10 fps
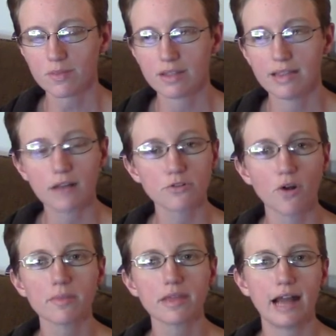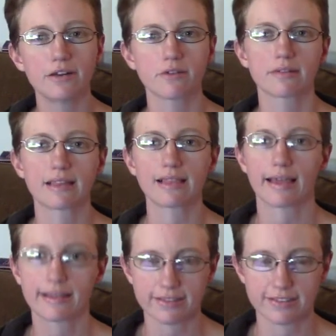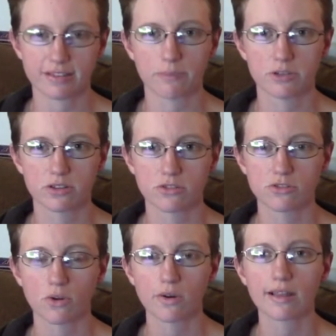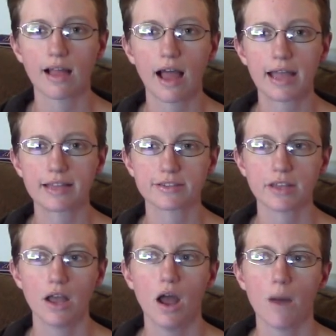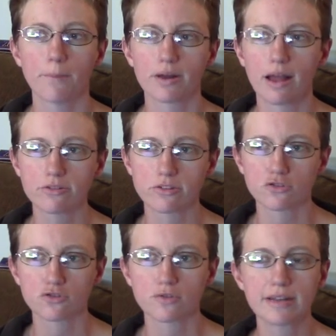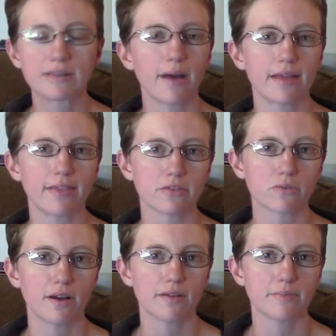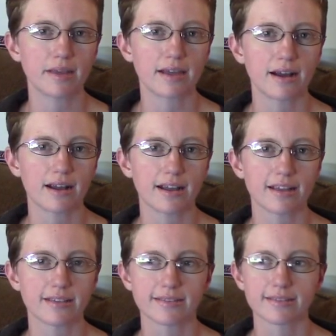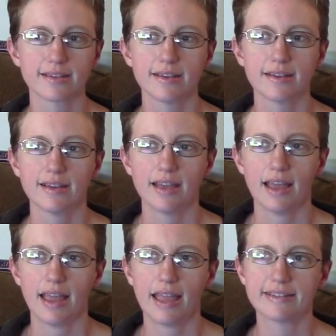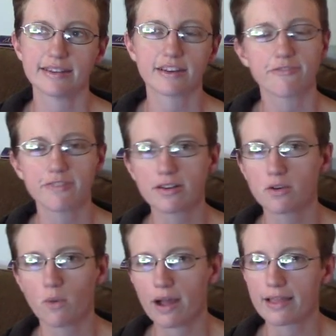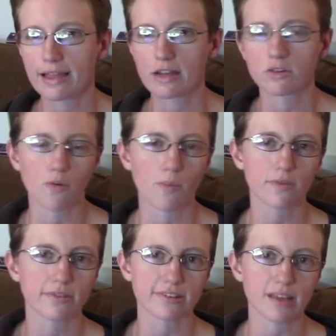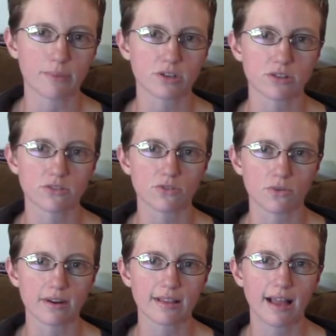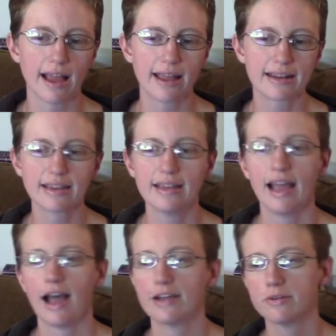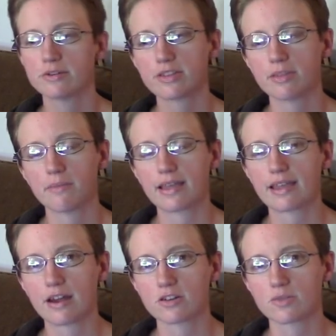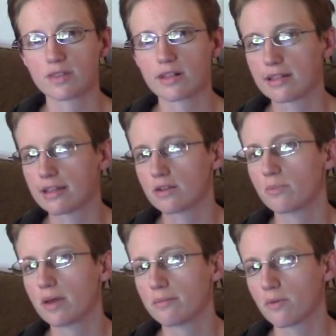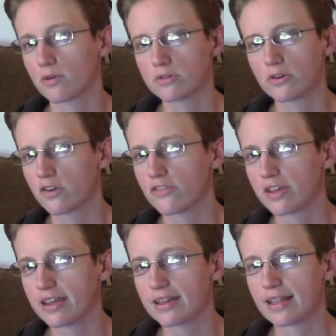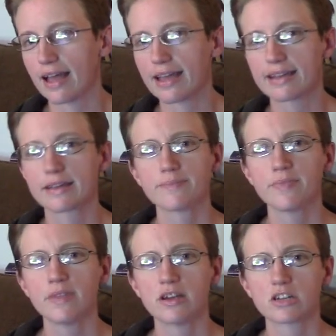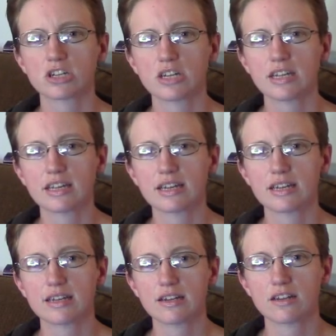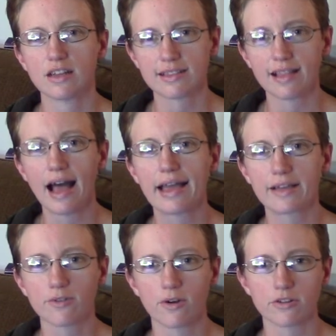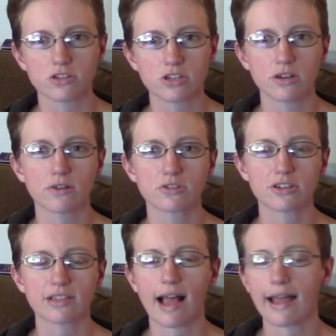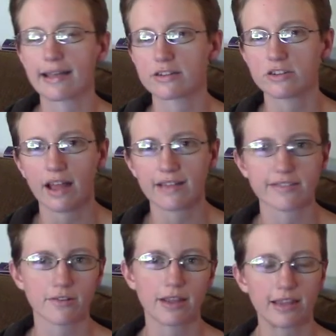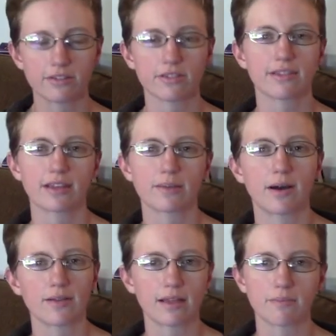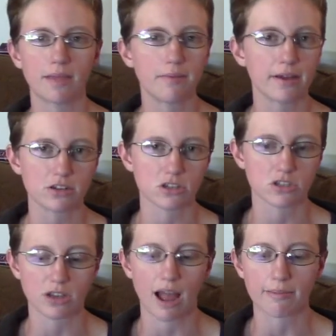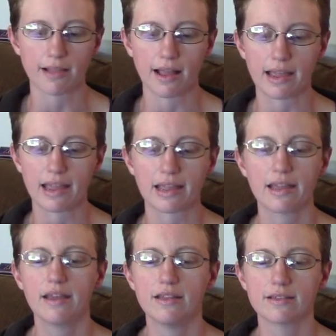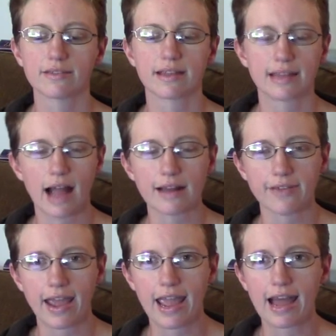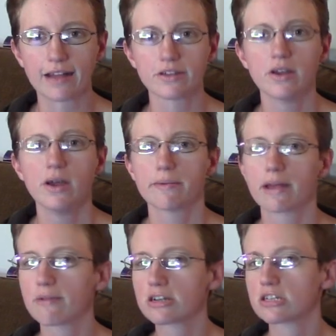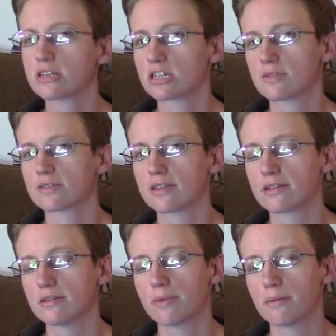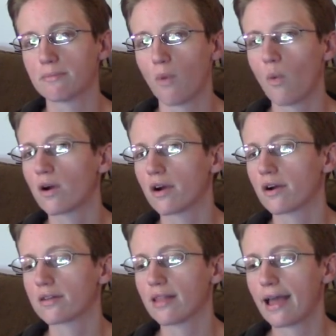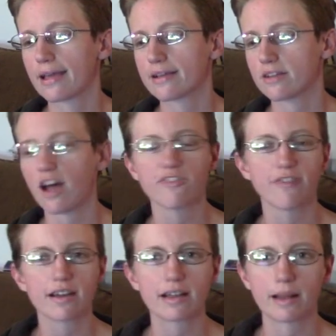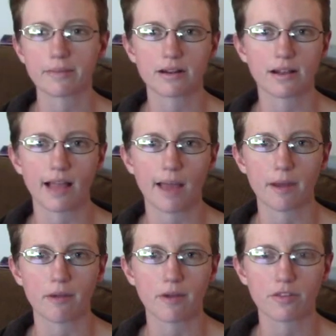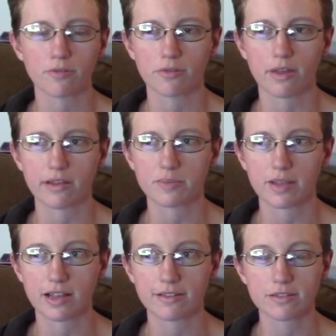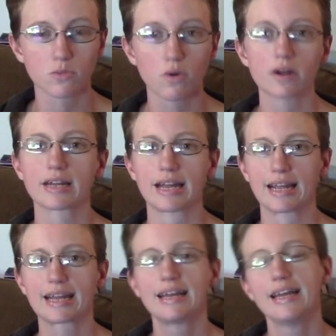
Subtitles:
Now, normally I don't really like deception storylines, but I was intrigued by this one because it didn't feel quite like a normal deception storyline. I do wish that the main character was a little bit more nervy. Like, she is lying, of course, and she knows she's lying, and she has to occasionally think about, like, maybe I should stop lying. This is getting out of hand. But I wish that she was a little bit more like, nah, fuck it, I'm gonna lie my way through this, because it's working.